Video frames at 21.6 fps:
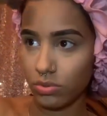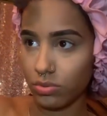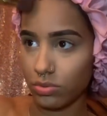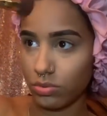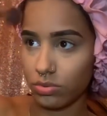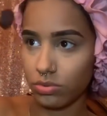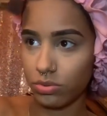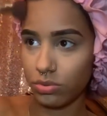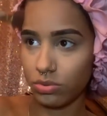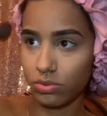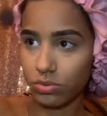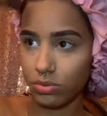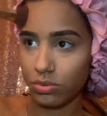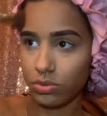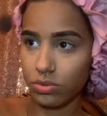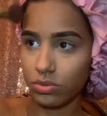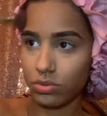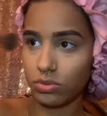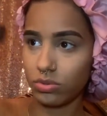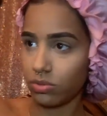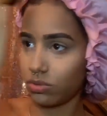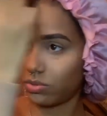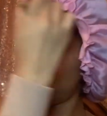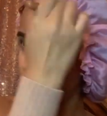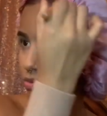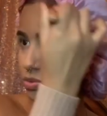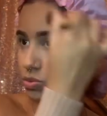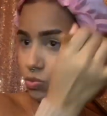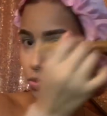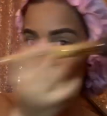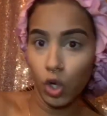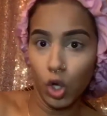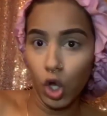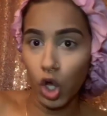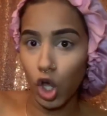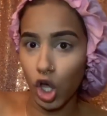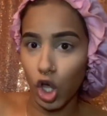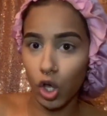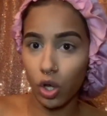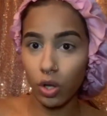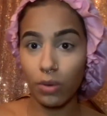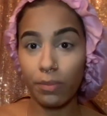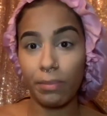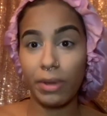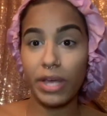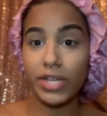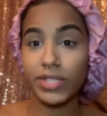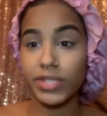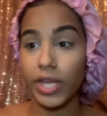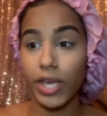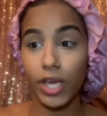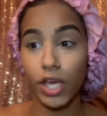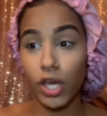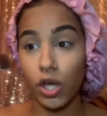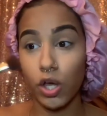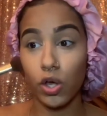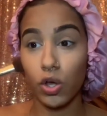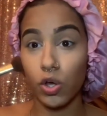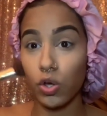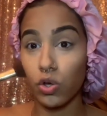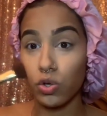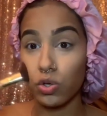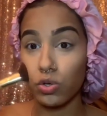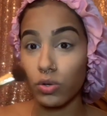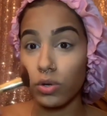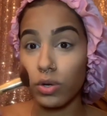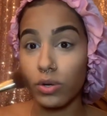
like, woohoo, big deal.